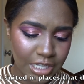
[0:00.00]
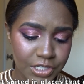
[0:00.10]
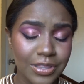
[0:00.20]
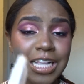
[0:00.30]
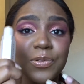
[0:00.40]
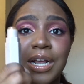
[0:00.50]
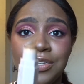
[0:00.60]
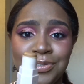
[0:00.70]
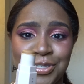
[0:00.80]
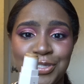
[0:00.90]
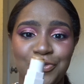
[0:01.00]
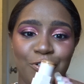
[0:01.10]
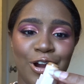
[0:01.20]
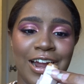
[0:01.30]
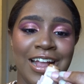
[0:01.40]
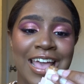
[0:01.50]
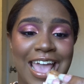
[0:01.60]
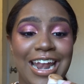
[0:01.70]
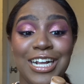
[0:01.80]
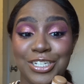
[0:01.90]
So that's what I use this for,
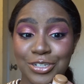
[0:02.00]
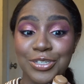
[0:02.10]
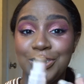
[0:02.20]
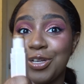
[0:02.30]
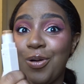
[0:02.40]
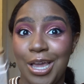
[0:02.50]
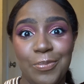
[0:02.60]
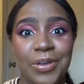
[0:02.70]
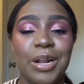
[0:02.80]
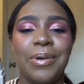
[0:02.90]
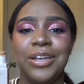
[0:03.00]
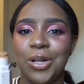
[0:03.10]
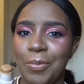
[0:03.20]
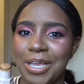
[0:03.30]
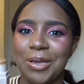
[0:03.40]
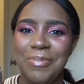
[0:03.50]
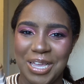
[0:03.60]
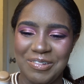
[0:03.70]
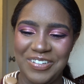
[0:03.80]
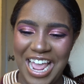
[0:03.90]
and I do use it quite a bit on my no makeup
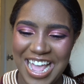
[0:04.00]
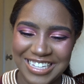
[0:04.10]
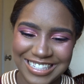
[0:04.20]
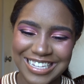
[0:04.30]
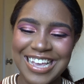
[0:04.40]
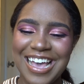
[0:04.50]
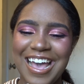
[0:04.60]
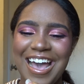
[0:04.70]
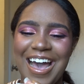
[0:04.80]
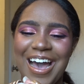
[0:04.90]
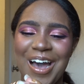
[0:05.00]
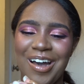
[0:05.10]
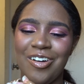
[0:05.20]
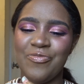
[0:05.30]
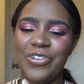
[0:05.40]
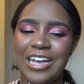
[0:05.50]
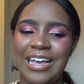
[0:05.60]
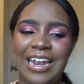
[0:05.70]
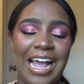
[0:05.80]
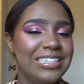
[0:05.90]
days. But
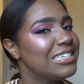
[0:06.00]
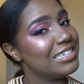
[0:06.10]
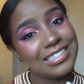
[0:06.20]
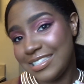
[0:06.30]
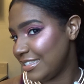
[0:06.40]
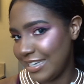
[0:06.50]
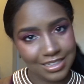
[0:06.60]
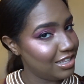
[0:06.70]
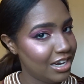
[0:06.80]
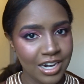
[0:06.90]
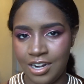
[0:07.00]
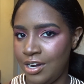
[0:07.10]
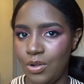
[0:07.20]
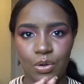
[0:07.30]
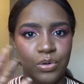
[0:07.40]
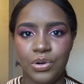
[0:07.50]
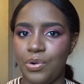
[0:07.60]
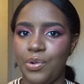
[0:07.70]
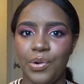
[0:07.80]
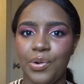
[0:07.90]
as concealer, oh
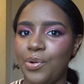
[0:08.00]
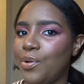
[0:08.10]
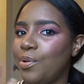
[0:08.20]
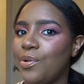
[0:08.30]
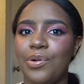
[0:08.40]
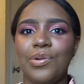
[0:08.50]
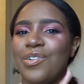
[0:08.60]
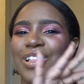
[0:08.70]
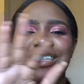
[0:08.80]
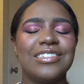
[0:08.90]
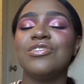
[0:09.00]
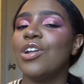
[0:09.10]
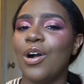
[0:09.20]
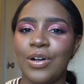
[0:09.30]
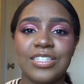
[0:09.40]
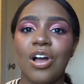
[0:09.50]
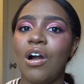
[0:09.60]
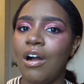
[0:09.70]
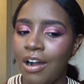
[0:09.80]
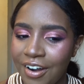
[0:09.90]
no. It's a no. It's a
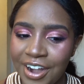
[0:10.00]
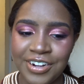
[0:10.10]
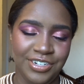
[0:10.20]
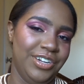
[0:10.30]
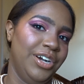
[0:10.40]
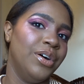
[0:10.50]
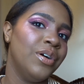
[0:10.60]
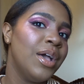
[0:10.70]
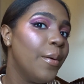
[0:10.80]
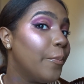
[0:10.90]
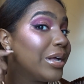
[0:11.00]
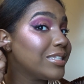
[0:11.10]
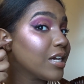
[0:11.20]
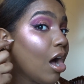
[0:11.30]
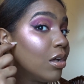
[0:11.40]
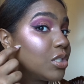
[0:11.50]
hard no. But to